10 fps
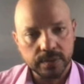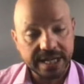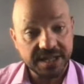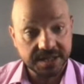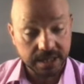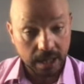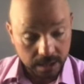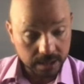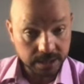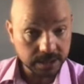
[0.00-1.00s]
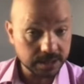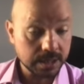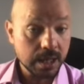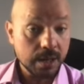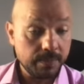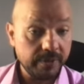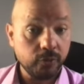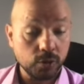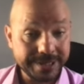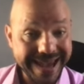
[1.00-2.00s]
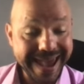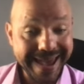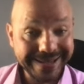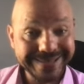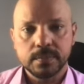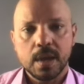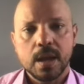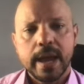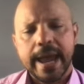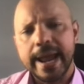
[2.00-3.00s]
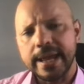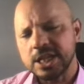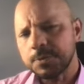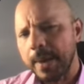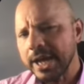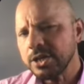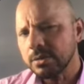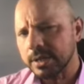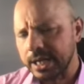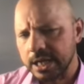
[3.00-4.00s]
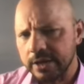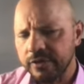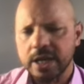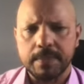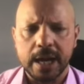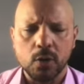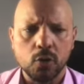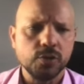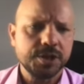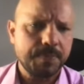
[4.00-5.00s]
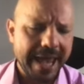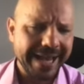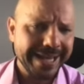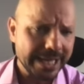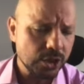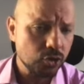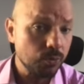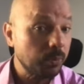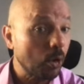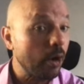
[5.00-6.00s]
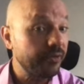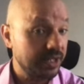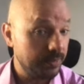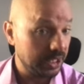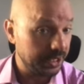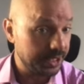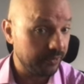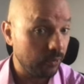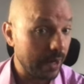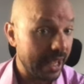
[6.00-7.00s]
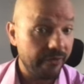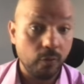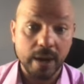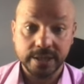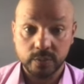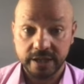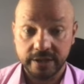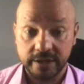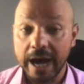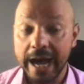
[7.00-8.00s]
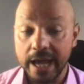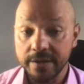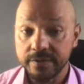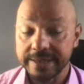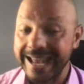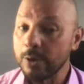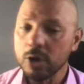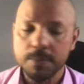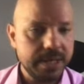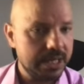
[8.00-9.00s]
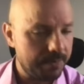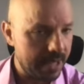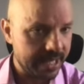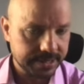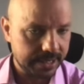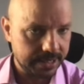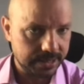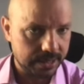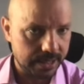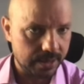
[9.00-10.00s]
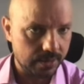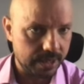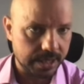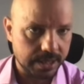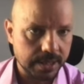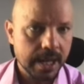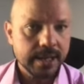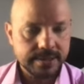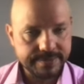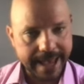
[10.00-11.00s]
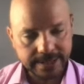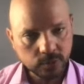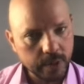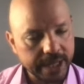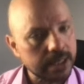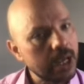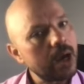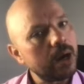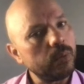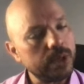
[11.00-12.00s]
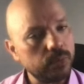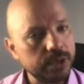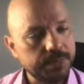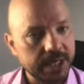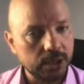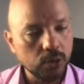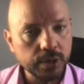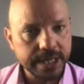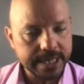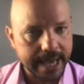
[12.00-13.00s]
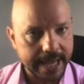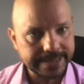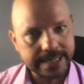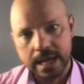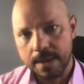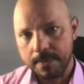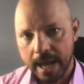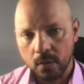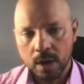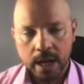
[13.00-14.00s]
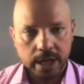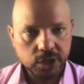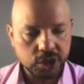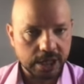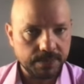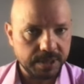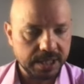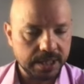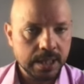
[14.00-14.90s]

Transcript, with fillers: its earnings before tax, and especially if EML goes back into profitability for FY25. That would be the best case scenario. And then that's when we would be looking at EML jumping